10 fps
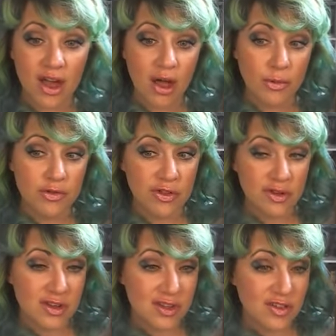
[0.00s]

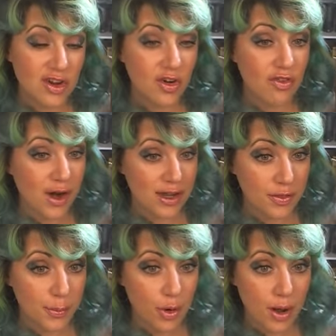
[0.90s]
opportunity to correct
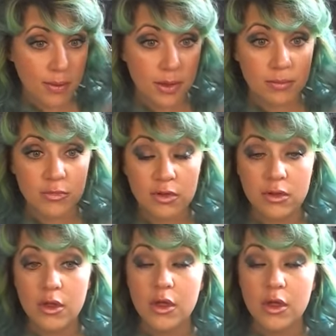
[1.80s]
the problem, to,